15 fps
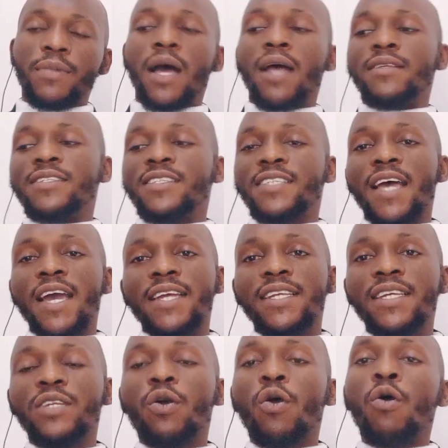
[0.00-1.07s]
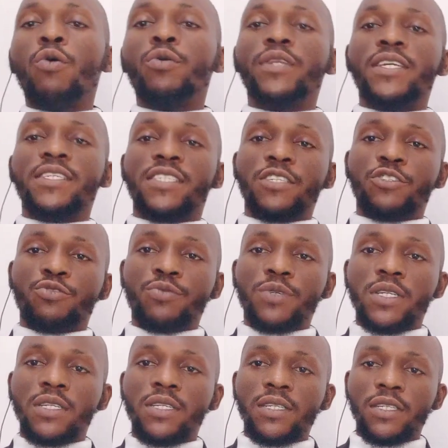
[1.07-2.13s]
and signing all
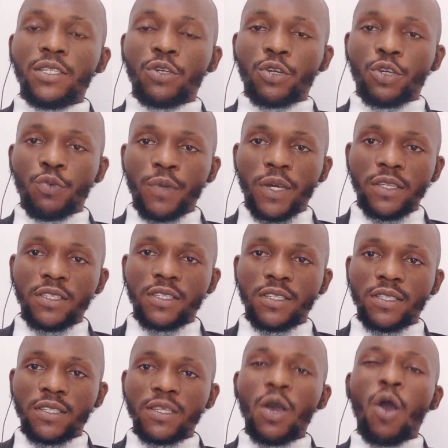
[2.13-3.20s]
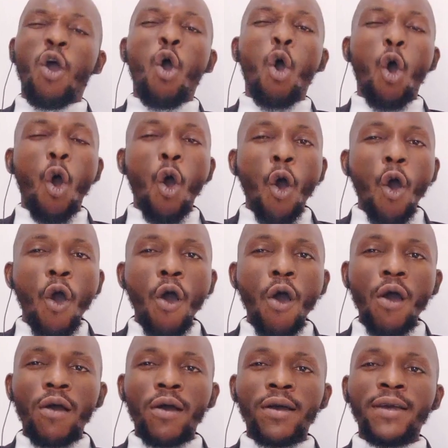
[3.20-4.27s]
necessary documents,
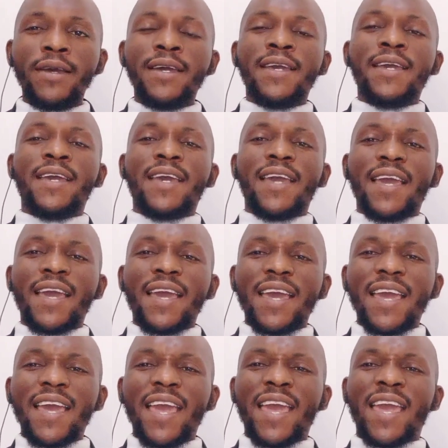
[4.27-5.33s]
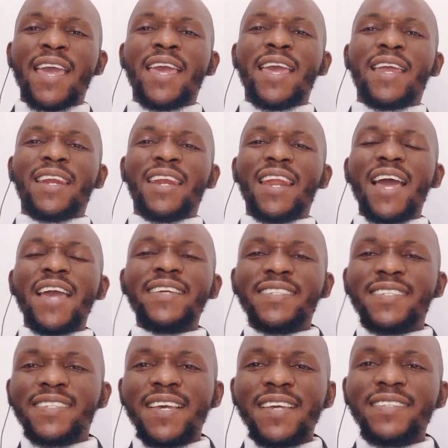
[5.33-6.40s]
or a
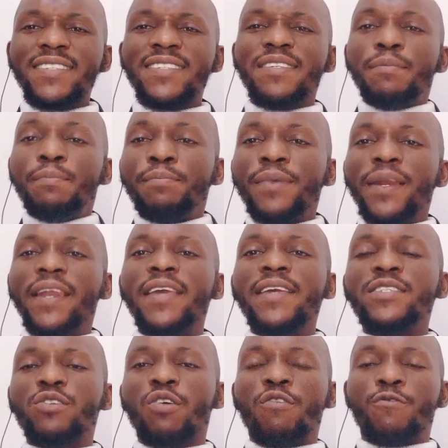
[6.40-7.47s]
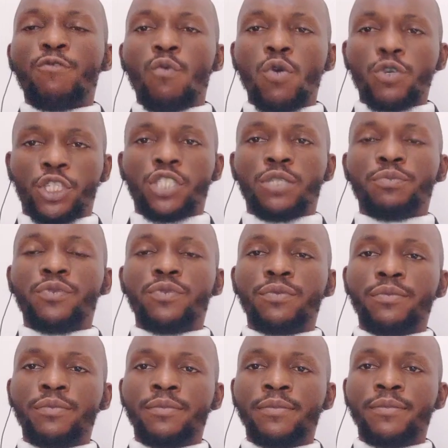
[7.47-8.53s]
licensed place of worship.
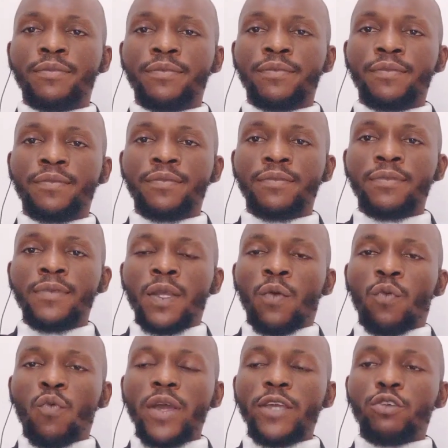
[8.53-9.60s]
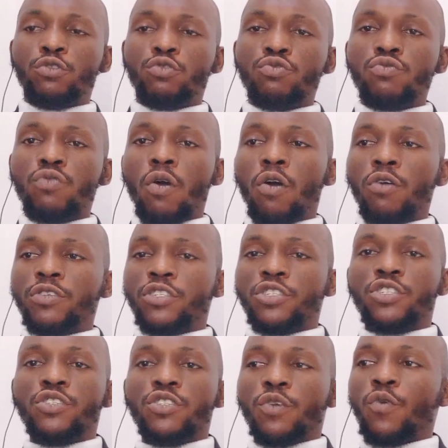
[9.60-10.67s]
When you do all
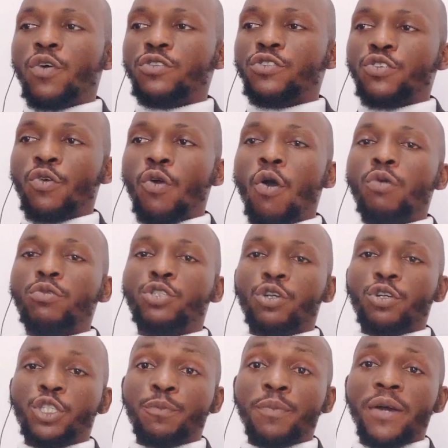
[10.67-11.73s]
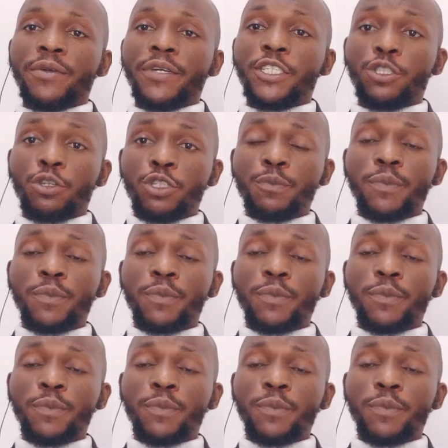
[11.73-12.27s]
this, the ones you call church marriage,